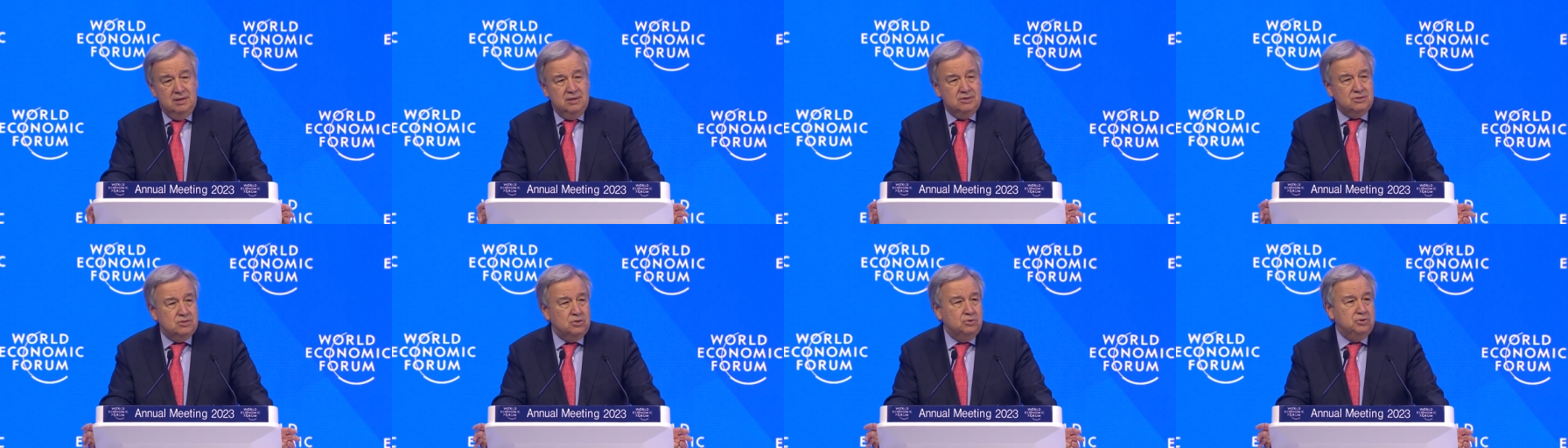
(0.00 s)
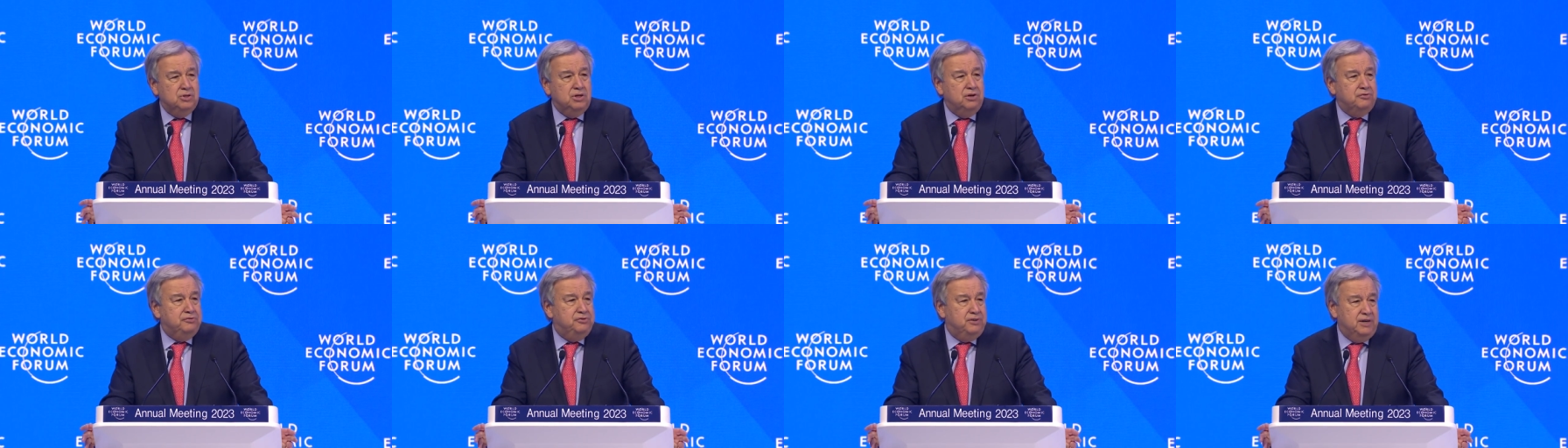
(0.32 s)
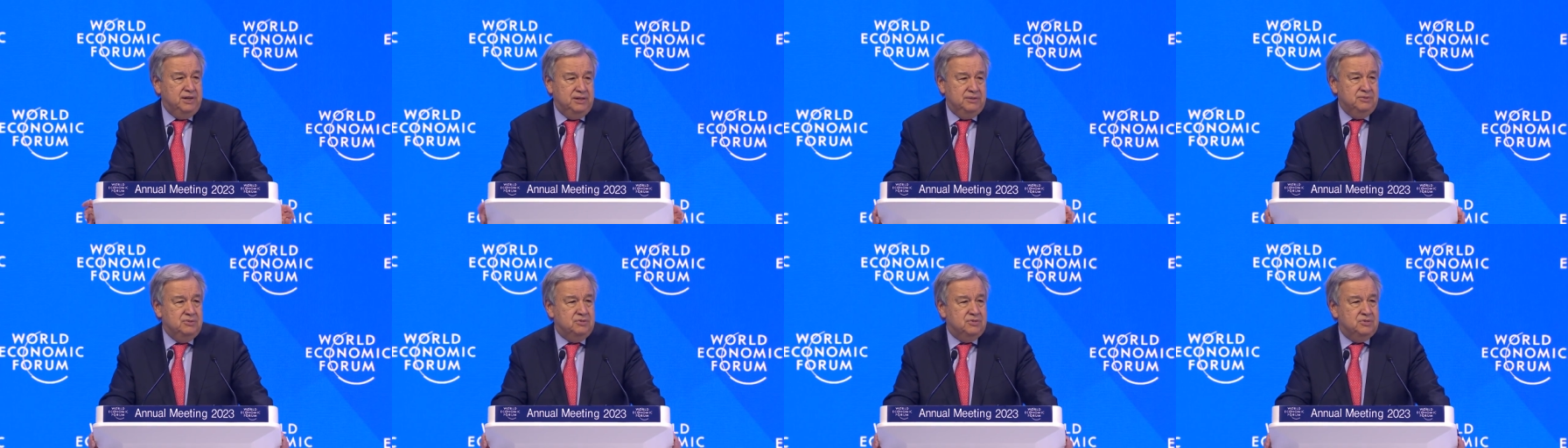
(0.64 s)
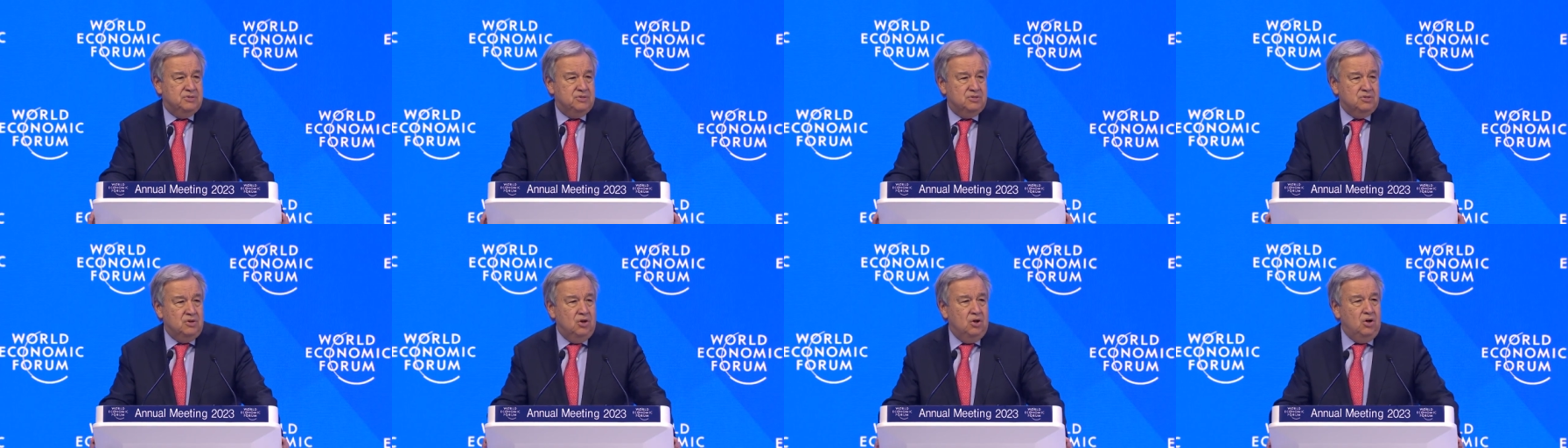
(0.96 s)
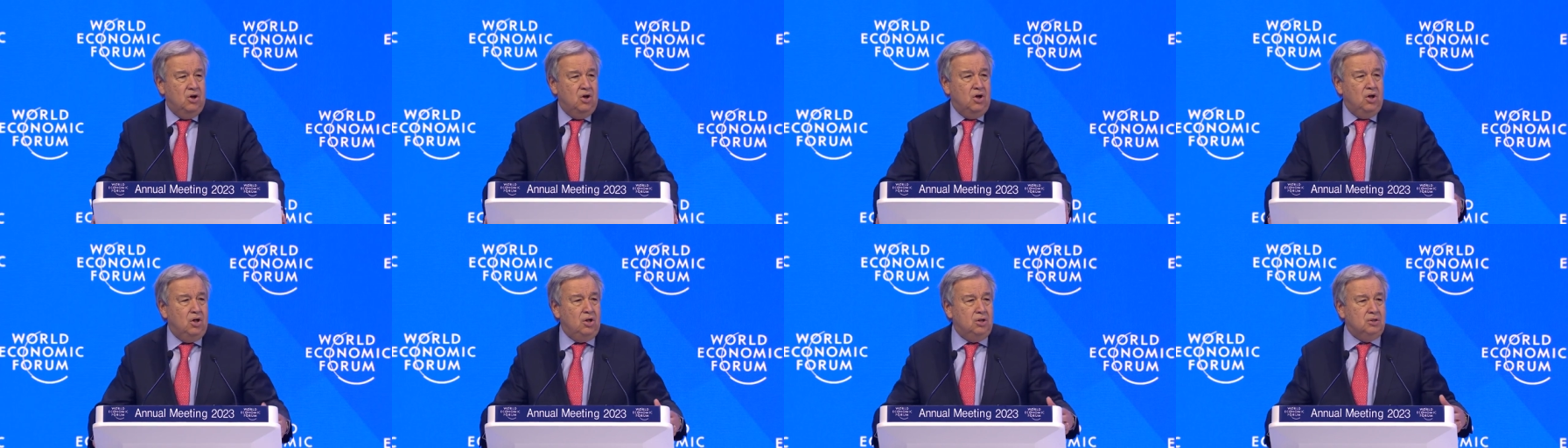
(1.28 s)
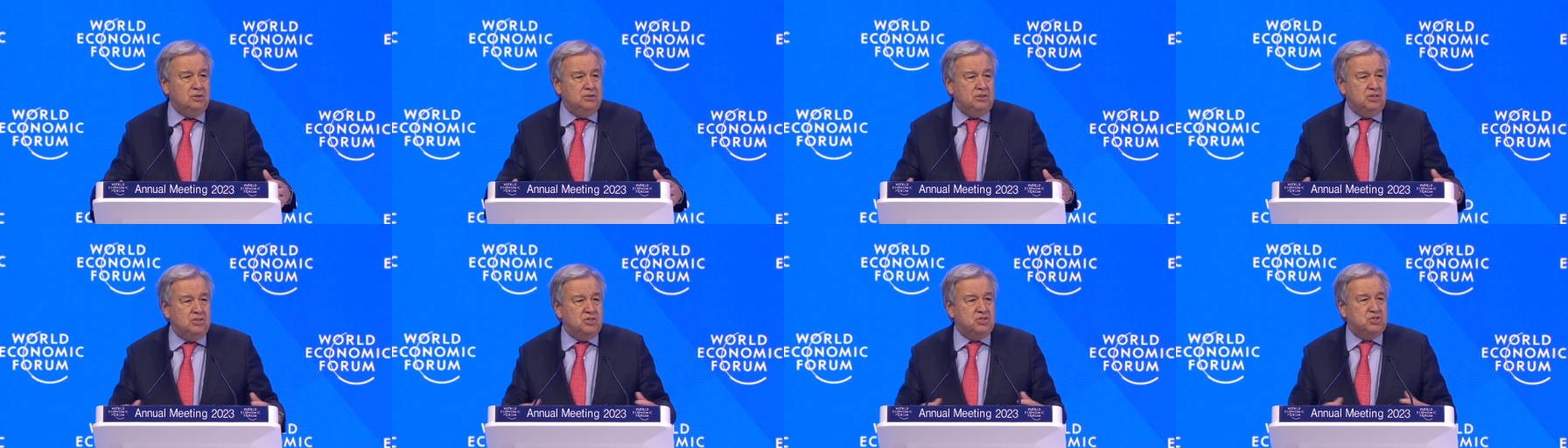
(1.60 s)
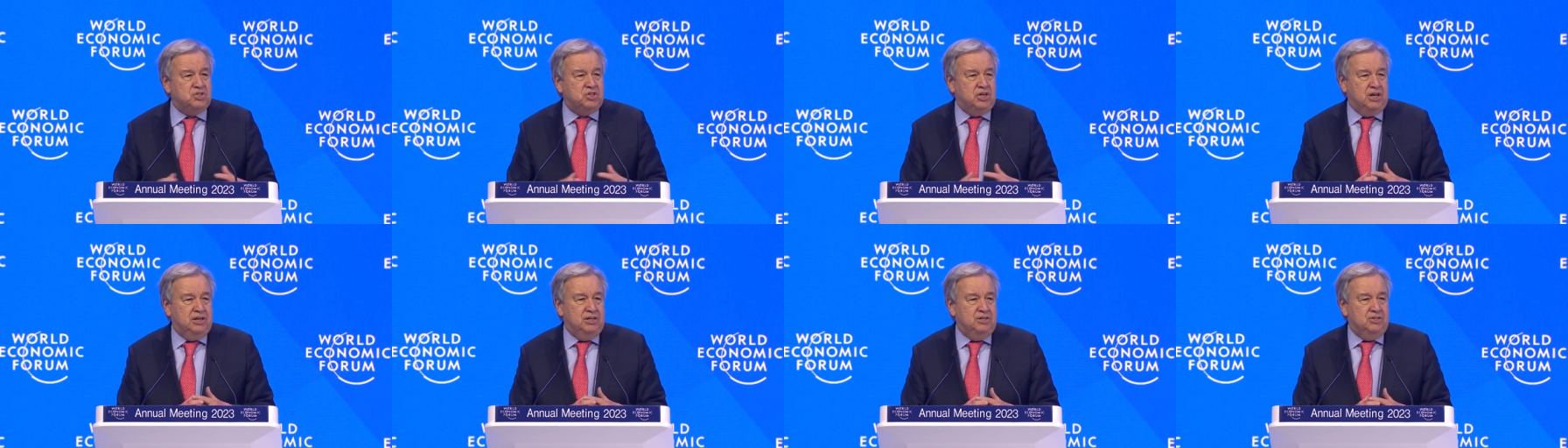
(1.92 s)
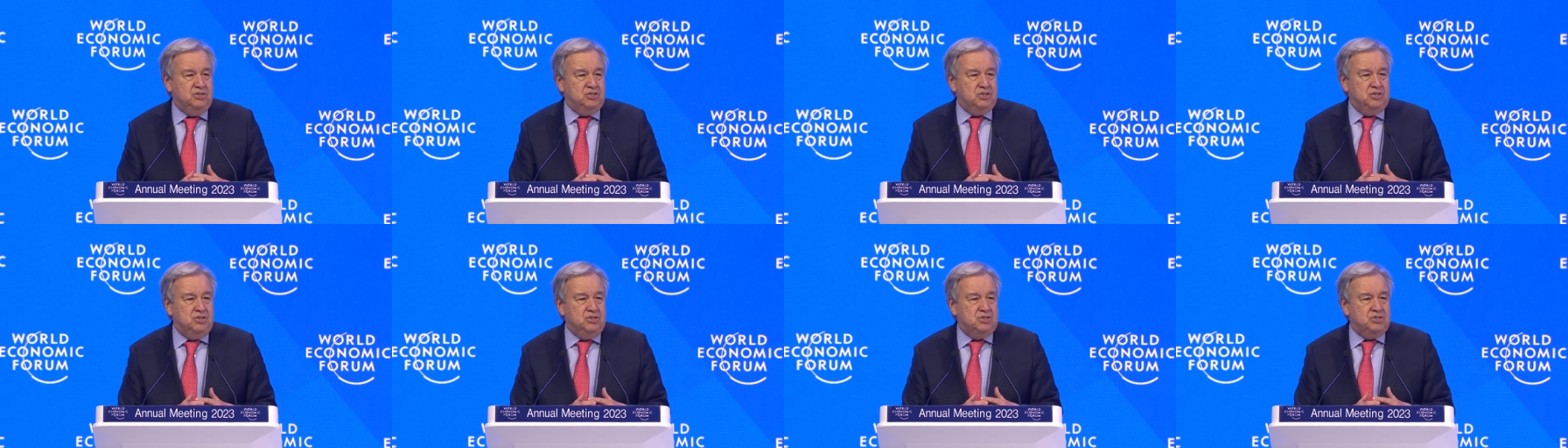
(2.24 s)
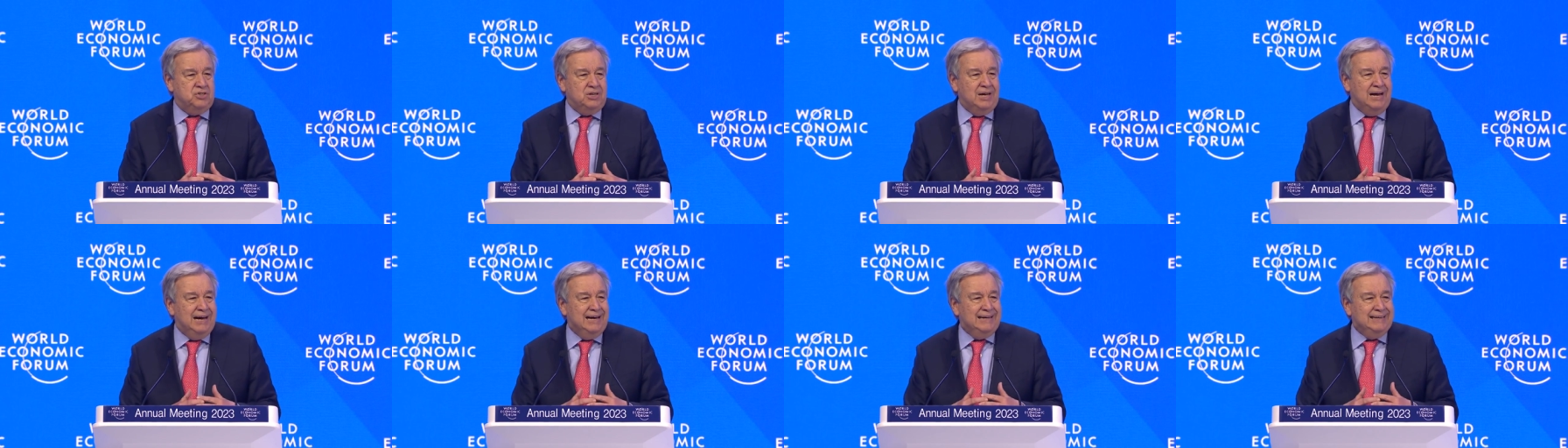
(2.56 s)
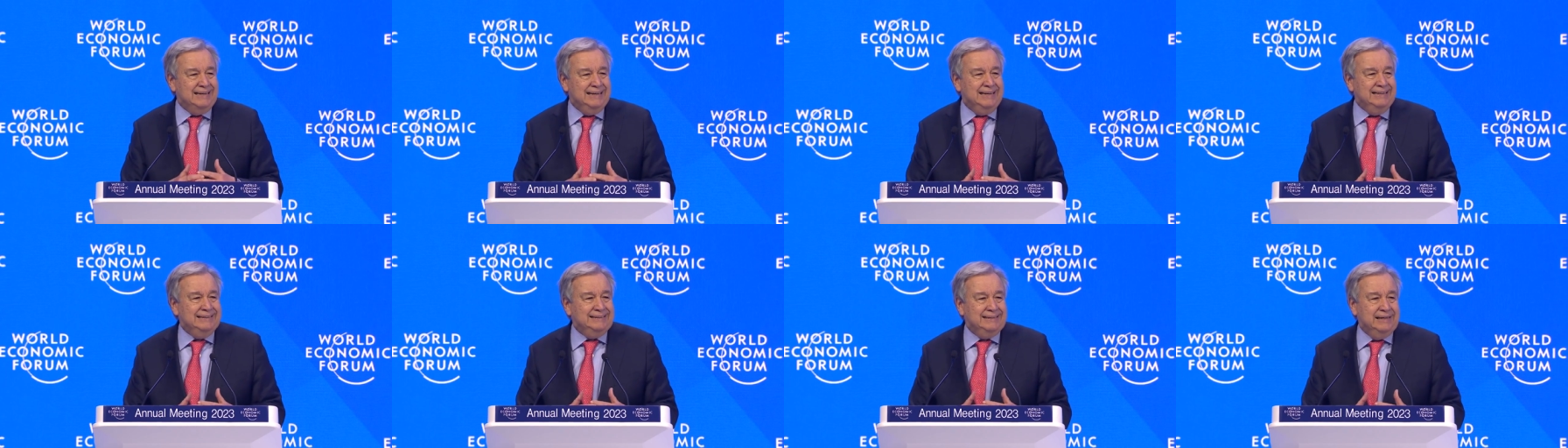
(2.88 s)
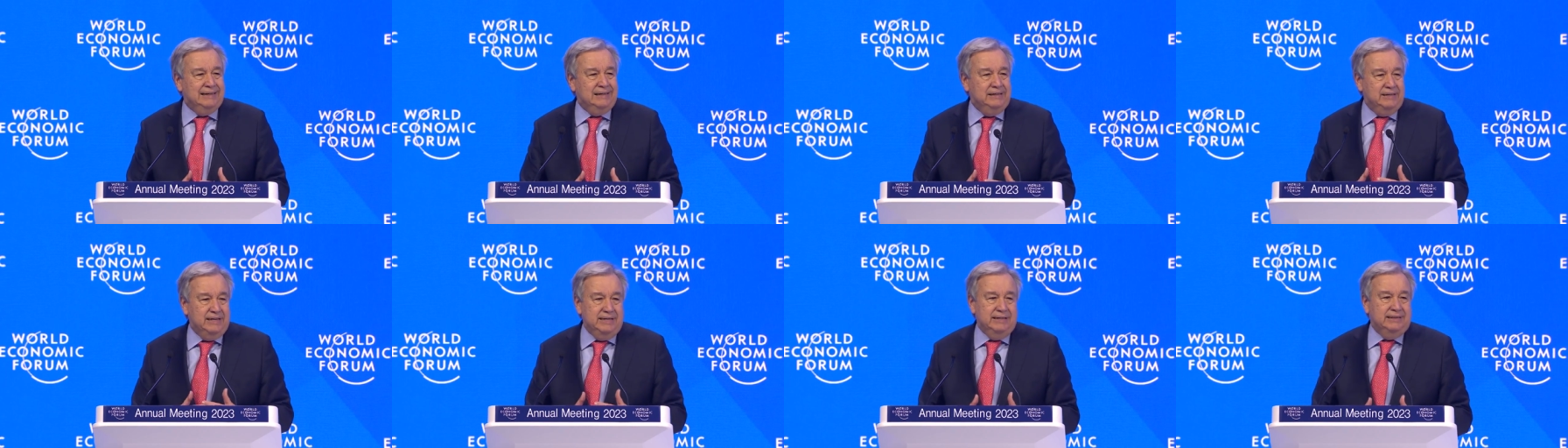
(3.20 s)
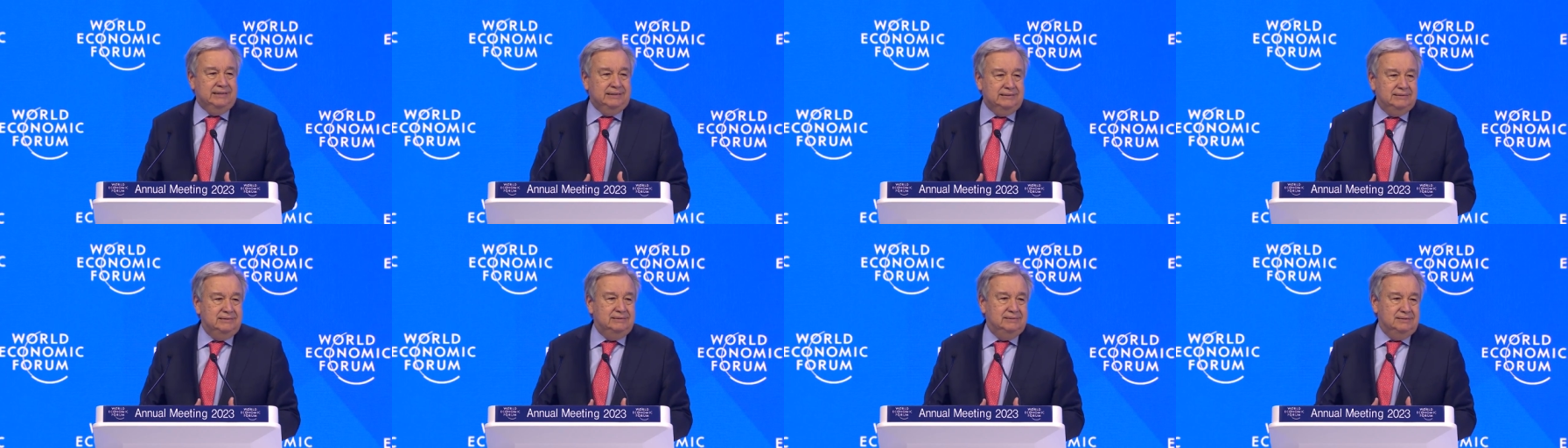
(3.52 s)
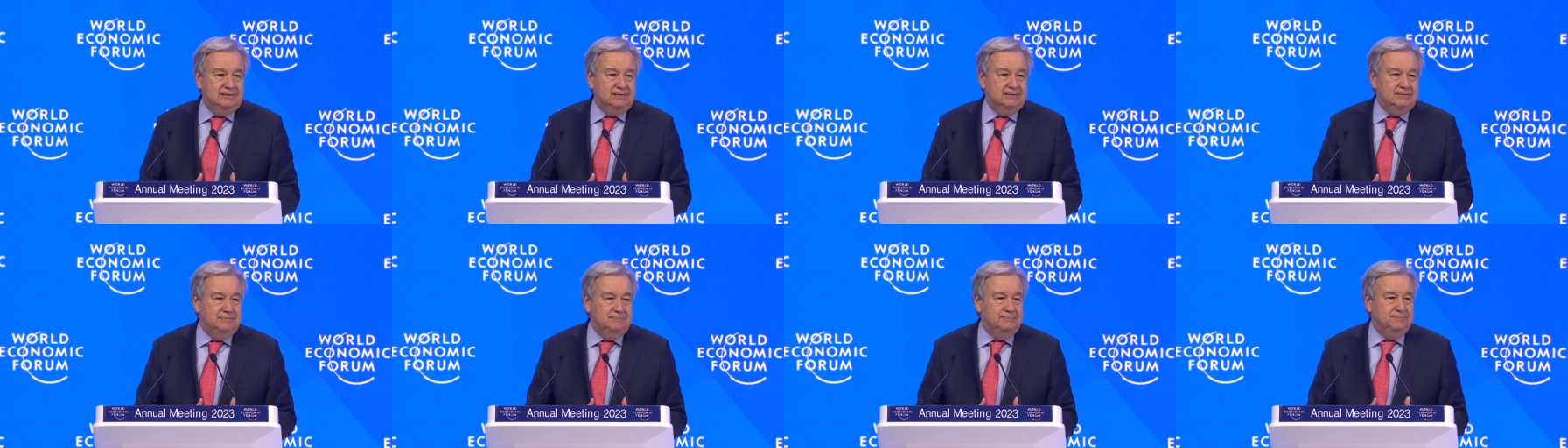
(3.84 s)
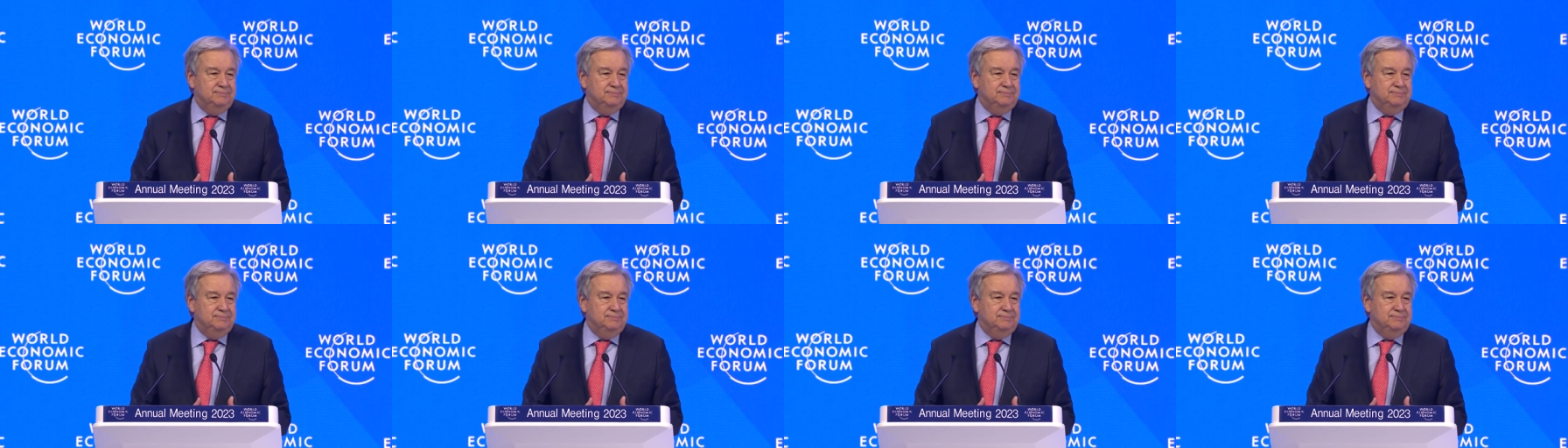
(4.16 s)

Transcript: So, dear friends, all these challenges are interlinked